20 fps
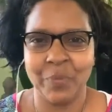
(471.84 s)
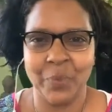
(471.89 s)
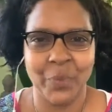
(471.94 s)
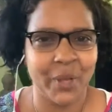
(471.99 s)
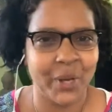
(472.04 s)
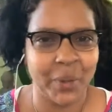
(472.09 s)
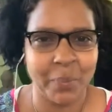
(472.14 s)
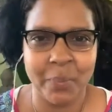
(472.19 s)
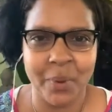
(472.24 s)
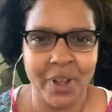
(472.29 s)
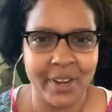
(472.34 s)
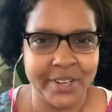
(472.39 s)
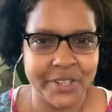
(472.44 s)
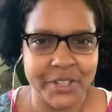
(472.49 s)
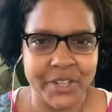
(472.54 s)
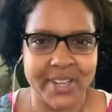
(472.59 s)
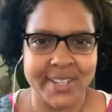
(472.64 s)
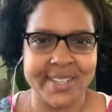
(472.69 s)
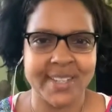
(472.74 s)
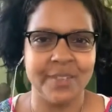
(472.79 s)
I'm not
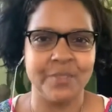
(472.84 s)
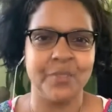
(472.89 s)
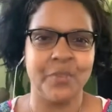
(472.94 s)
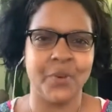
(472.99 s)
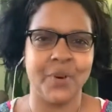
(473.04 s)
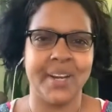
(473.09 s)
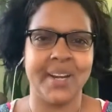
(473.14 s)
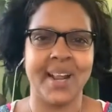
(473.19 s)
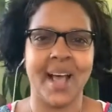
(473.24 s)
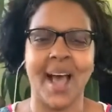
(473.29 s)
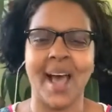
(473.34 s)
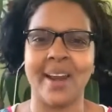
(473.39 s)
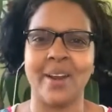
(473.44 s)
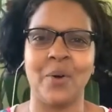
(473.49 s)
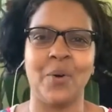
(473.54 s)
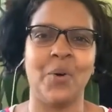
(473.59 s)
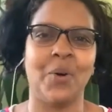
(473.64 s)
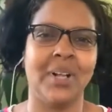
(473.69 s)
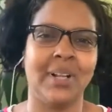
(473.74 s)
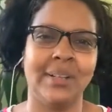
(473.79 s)
apologetic for it at
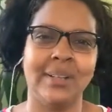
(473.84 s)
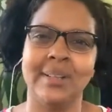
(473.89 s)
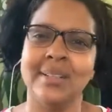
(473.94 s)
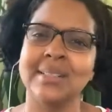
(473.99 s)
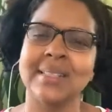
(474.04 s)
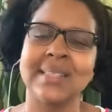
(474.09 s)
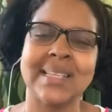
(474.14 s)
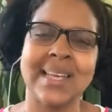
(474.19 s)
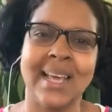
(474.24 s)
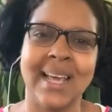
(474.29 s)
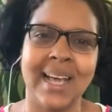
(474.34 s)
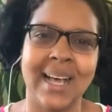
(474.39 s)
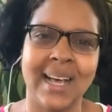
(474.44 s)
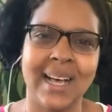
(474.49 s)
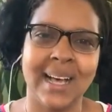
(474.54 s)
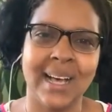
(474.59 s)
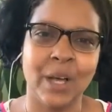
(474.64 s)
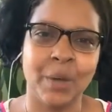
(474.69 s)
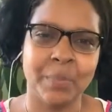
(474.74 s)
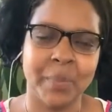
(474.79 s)
all.
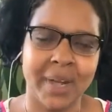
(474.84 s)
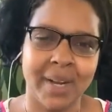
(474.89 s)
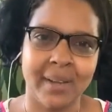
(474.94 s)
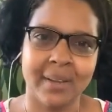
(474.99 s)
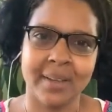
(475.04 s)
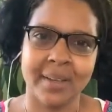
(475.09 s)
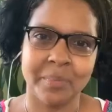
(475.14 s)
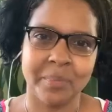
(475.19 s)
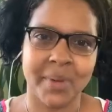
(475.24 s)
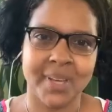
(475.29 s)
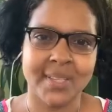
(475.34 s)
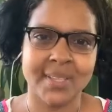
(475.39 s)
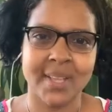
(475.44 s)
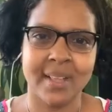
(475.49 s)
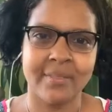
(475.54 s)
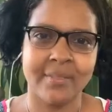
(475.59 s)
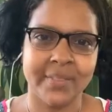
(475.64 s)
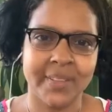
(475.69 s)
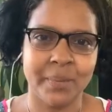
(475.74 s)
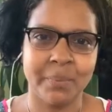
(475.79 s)
Um, I look at
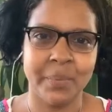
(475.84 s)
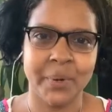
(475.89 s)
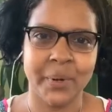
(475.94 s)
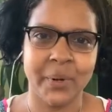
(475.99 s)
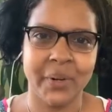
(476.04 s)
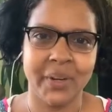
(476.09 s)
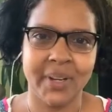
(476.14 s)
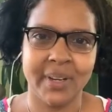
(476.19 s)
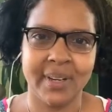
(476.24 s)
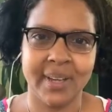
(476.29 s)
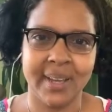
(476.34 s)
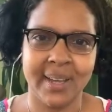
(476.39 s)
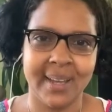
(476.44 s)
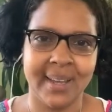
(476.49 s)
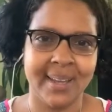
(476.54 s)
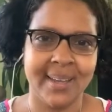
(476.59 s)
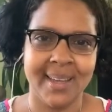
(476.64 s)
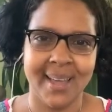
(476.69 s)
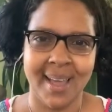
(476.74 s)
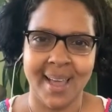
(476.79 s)
myself in the mirror and
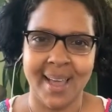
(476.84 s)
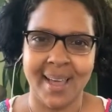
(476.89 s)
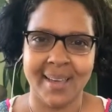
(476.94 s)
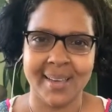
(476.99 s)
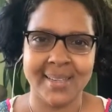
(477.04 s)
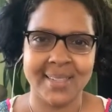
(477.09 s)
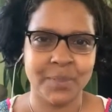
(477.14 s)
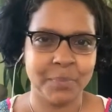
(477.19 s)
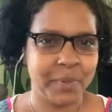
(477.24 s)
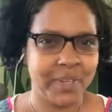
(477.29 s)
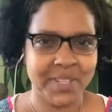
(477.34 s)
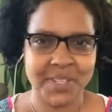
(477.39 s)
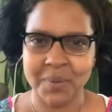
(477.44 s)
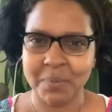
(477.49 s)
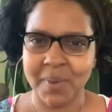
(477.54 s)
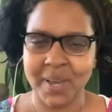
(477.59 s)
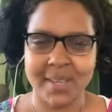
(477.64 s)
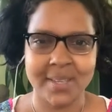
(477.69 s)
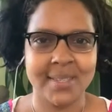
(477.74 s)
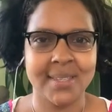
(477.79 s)
I, I speak to
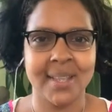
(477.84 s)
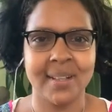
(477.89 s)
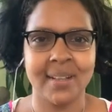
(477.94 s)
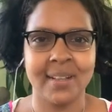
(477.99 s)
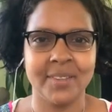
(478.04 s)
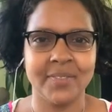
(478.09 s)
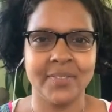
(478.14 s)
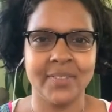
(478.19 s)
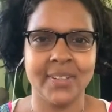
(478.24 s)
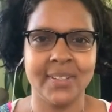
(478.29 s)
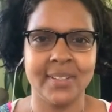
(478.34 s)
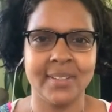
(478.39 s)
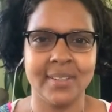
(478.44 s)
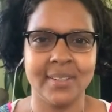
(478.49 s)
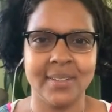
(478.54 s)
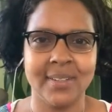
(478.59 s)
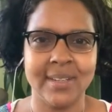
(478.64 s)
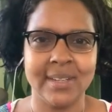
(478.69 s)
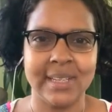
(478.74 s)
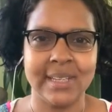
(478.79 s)
myself, and
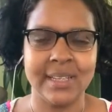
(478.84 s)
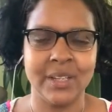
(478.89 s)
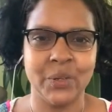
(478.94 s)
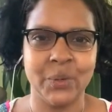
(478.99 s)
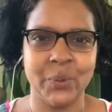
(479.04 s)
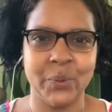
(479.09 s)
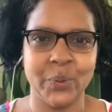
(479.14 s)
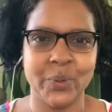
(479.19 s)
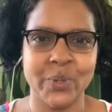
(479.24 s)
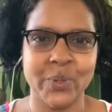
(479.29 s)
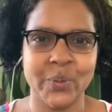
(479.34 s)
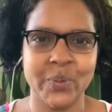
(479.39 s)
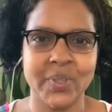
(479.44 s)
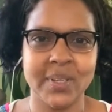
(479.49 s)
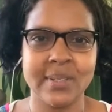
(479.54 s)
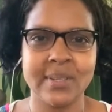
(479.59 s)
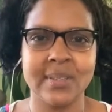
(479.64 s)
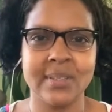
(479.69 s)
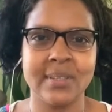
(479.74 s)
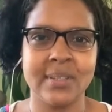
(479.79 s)
you know. So,
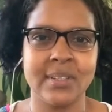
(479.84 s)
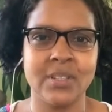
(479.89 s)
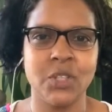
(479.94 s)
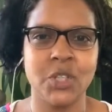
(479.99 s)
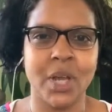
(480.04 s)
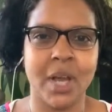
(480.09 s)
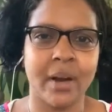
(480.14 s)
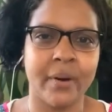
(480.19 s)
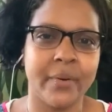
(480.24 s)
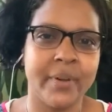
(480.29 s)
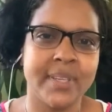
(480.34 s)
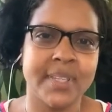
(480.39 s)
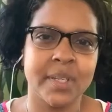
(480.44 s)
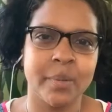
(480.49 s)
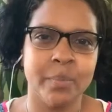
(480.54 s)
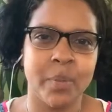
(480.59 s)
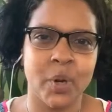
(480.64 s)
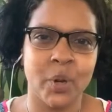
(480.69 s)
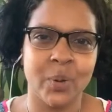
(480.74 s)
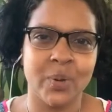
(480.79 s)
this, this chakra
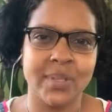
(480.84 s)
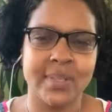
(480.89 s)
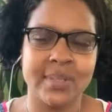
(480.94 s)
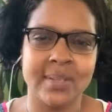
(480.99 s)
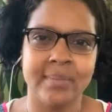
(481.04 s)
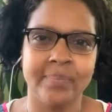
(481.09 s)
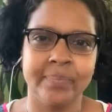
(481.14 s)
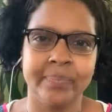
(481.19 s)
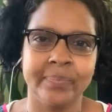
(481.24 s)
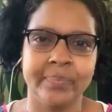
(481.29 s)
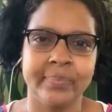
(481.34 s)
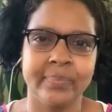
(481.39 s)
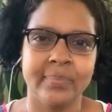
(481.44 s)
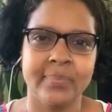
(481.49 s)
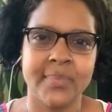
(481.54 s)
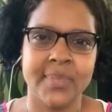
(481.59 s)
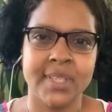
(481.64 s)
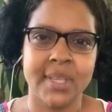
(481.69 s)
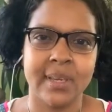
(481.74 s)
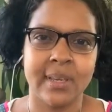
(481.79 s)
about
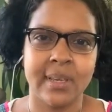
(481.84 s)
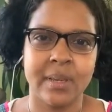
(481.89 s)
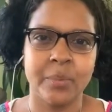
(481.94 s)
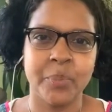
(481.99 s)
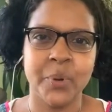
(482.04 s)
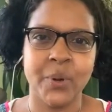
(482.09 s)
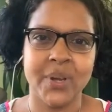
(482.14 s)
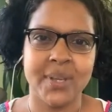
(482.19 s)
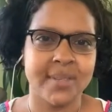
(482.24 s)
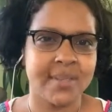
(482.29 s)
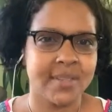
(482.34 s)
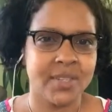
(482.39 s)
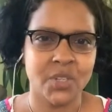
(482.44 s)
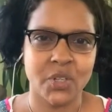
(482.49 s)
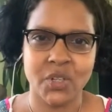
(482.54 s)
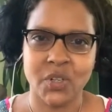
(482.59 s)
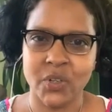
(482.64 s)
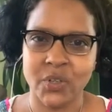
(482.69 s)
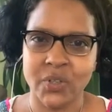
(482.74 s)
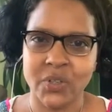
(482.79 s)
singing praises
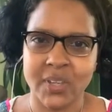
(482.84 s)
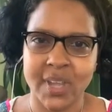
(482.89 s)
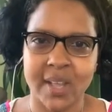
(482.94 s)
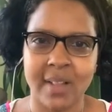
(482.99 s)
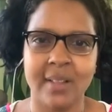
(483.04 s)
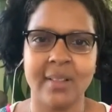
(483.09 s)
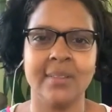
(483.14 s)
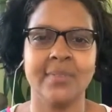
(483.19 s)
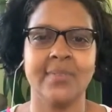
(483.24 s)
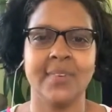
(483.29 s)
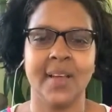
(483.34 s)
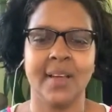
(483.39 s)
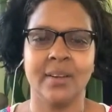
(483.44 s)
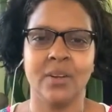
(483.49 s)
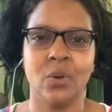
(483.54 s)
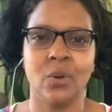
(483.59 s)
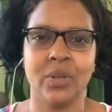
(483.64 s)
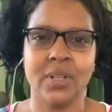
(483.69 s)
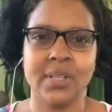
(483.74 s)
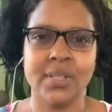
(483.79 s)
to yourself
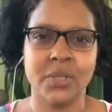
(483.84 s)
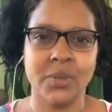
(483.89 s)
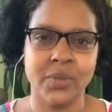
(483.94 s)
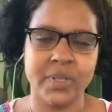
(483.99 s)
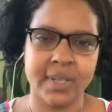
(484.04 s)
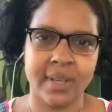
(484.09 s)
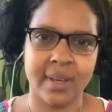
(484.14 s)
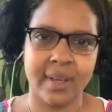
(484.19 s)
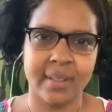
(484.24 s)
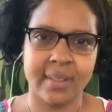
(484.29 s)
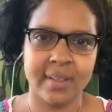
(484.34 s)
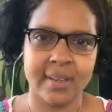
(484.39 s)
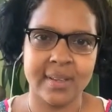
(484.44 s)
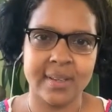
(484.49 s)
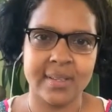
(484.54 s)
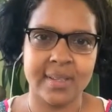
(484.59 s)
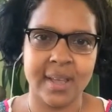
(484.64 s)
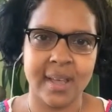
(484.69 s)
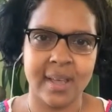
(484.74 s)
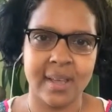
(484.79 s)
and also to
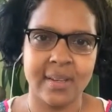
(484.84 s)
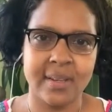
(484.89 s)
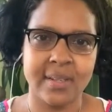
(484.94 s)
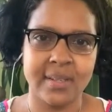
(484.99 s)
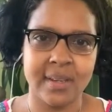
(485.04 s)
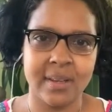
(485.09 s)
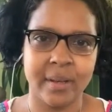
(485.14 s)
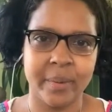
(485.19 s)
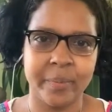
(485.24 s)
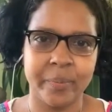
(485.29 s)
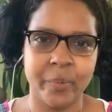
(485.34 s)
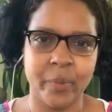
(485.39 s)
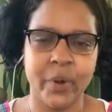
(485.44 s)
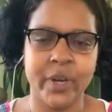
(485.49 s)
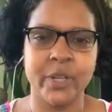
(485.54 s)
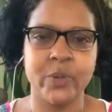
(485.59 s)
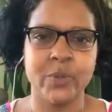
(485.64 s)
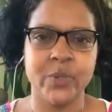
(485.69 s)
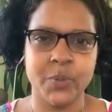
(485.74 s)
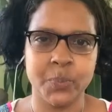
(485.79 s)
others. And um,
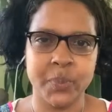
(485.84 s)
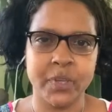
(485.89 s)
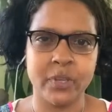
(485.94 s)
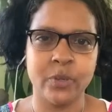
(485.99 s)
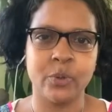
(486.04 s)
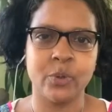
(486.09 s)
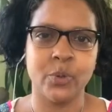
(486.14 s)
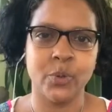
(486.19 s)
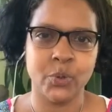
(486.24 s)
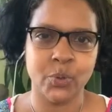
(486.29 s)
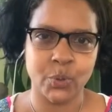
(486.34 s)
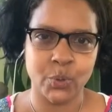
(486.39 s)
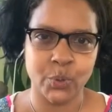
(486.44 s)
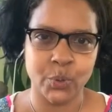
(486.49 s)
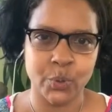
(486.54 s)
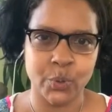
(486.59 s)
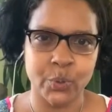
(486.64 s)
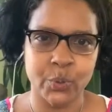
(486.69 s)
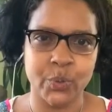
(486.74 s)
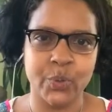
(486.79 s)
when you speak your
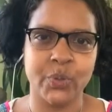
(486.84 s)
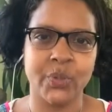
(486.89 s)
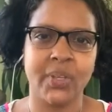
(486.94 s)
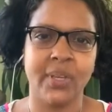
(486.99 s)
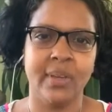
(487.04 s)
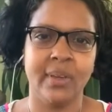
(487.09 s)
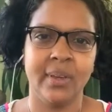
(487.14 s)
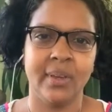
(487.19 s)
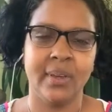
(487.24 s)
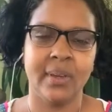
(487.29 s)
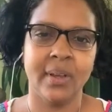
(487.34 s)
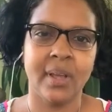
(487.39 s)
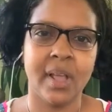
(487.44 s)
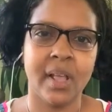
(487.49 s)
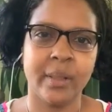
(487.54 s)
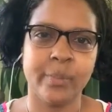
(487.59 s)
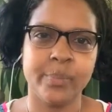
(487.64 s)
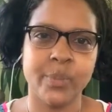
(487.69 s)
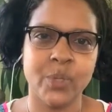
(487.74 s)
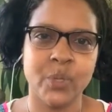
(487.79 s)
truth, it
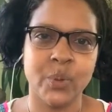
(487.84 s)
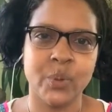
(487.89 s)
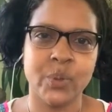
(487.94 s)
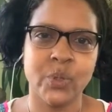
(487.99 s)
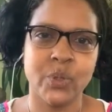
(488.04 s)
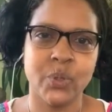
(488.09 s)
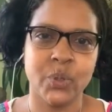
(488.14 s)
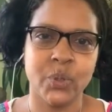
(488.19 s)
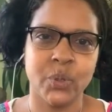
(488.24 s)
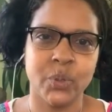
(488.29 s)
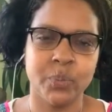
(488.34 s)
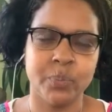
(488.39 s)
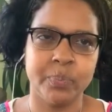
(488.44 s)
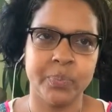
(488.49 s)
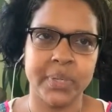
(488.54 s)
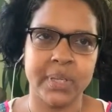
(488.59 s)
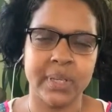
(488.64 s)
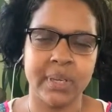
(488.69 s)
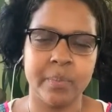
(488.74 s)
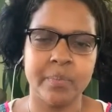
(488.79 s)
helps you to
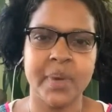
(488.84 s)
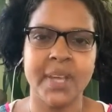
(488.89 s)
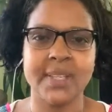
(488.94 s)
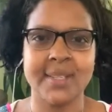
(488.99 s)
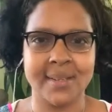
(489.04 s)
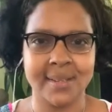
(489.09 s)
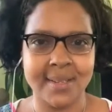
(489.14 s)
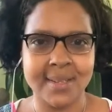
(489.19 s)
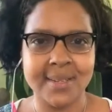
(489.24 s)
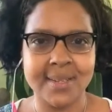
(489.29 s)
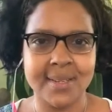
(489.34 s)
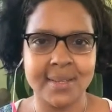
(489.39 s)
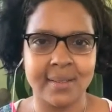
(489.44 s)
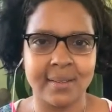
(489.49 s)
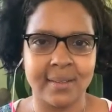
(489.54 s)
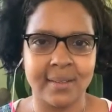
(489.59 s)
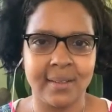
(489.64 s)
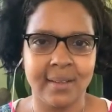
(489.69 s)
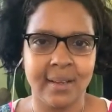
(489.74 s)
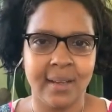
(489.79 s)
be a better
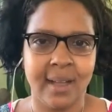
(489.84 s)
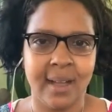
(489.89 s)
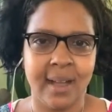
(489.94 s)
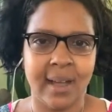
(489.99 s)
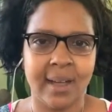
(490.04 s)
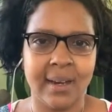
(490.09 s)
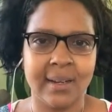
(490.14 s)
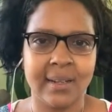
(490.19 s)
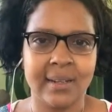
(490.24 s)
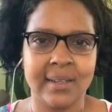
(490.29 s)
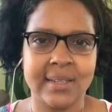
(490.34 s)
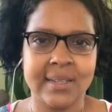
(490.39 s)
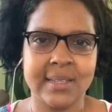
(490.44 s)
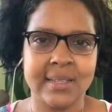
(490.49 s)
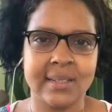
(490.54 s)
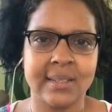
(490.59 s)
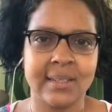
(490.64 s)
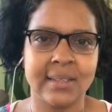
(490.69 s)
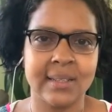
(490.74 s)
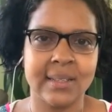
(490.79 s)
listener and a
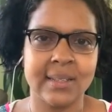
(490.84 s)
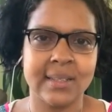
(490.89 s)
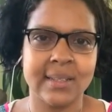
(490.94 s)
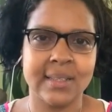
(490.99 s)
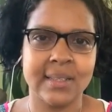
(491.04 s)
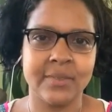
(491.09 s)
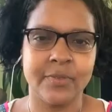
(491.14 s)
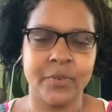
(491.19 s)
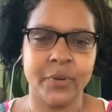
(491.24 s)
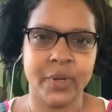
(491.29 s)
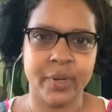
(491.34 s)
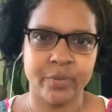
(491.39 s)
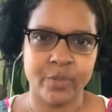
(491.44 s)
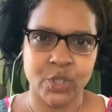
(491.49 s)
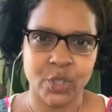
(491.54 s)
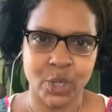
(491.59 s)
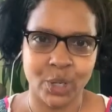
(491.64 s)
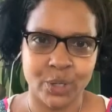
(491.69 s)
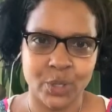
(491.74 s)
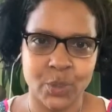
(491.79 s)
listener that's free of
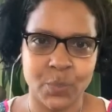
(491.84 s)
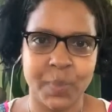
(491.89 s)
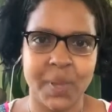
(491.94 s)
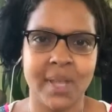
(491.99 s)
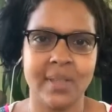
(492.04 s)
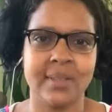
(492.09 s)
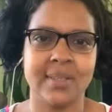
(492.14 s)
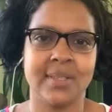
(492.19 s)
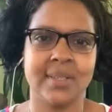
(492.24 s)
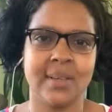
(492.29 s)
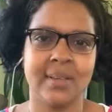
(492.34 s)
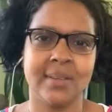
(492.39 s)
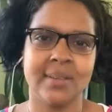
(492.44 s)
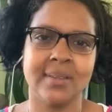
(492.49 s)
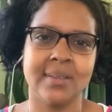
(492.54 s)
judgment.